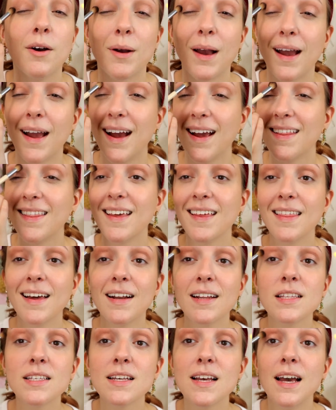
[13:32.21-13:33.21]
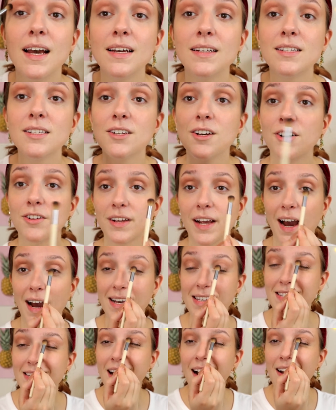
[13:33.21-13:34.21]
Okay, I think that is it on the
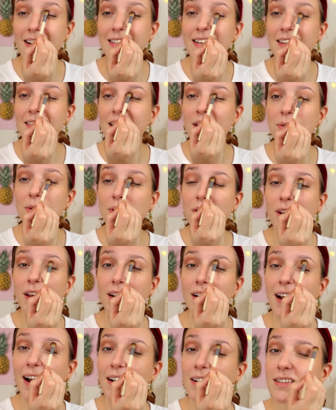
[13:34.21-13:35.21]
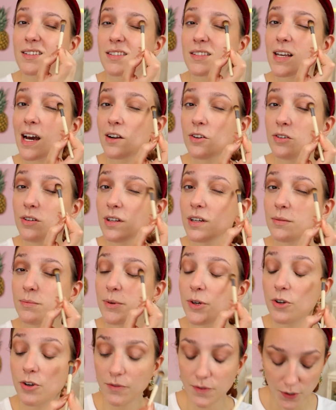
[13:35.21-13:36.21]
eyes, guys. I think we're looking kind of subtle and
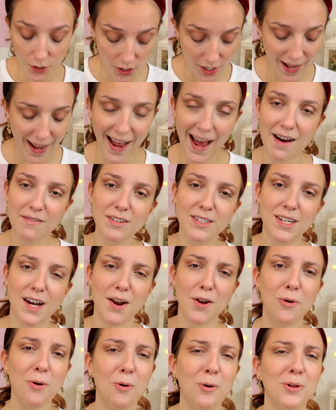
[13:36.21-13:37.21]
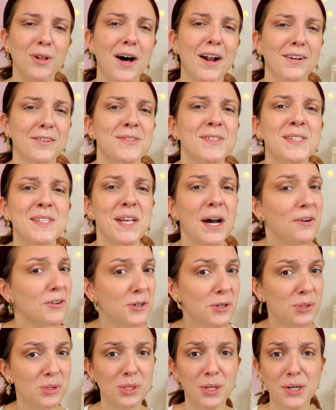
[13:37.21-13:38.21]
beautiful. I haven't done a whole lot of
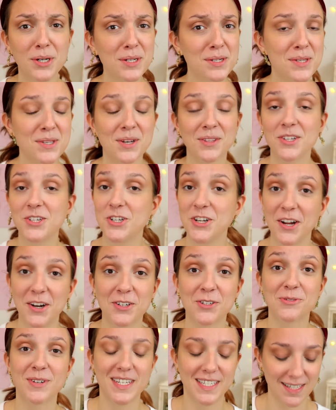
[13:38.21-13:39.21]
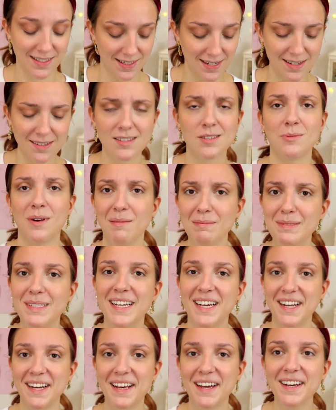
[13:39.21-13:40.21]
subtle looks on the channel recently, so I'm
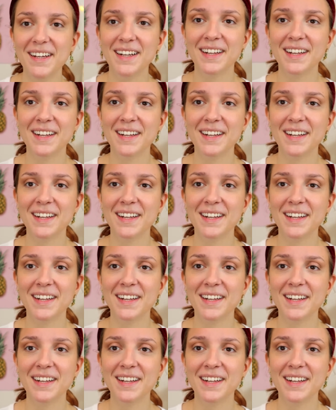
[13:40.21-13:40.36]
digging it.